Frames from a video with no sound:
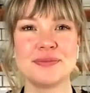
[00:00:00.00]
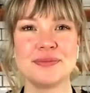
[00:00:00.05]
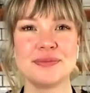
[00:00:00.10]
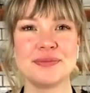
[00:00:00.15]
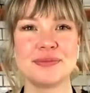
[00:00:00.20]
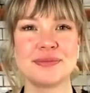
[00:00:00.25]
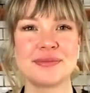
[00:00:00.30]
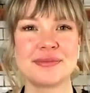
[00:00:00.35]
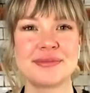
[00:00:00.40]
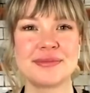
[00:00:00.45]

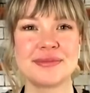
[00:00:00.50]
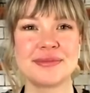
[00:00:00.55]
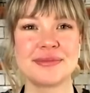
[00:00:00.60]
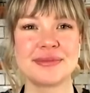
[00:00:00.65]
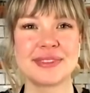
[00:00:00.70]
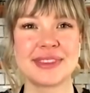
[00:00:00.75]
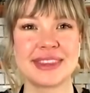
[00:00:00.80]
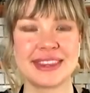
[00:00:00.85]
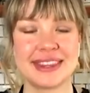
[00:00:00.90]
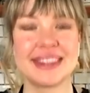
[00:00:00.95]
and
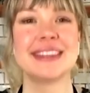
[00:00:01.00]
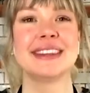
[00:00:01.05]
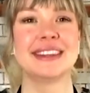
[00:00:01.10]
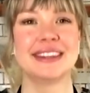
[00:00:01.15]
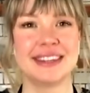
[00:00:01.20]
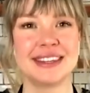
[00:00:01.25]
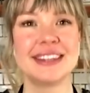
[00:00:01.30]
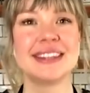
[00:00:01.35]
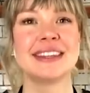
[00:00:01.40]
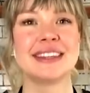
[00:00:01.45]
salt-free or low
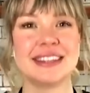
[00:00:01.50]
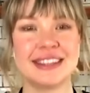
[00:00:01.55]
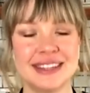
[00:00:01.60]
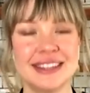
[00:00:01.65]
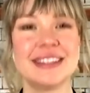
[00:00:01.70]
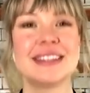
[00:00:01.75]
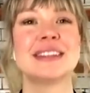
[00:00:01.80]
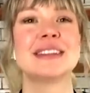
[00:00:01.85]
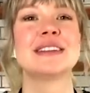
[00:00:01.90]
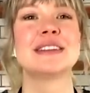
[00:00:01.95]
salt.
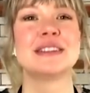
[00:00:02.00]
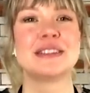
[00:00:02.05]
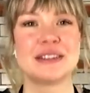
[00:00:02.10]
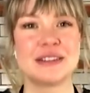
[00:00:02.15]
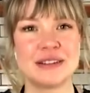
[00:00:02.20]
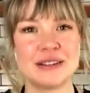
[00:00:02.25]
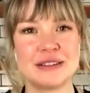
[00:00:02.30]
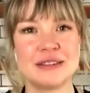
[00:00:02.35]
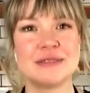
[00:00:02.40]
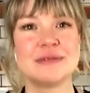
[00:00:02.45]
Does it make a
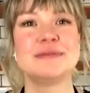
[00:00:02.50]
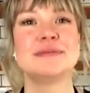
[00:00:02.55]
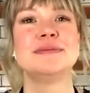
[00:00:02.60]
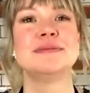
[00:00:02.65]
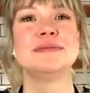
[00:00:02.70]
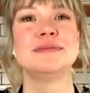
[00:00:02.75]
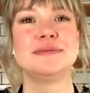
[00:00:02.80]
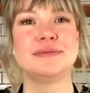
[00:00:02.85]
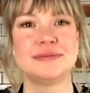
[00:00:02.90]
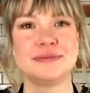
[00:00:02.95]
difference?
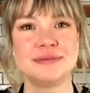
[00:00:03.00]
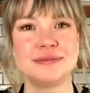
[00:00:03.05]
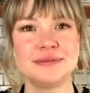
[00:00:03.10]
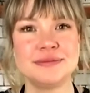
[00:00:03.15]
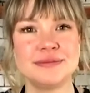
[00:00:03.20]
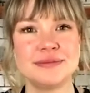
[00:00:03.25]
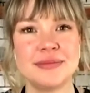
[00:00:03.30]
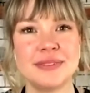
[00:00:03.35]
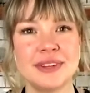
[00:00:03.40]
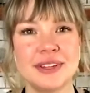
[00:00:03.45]
Do you taste